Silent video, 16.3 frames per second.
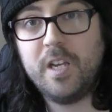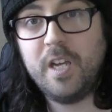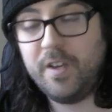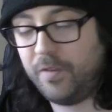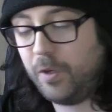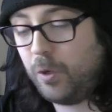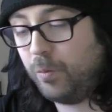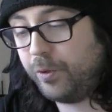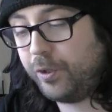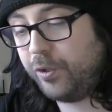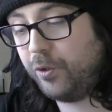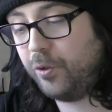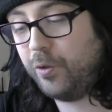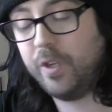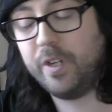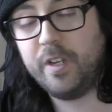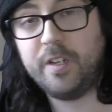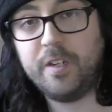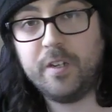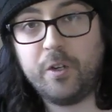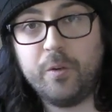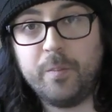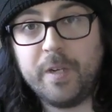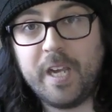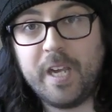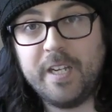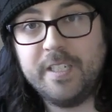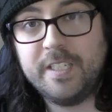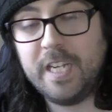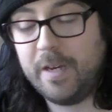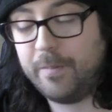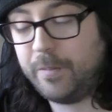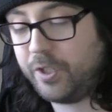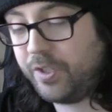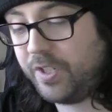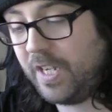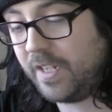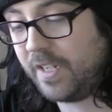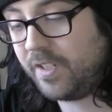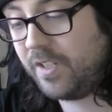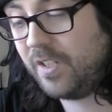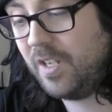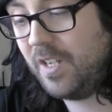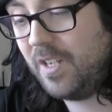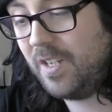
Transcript: if it goes through, and then you could be getting damage 6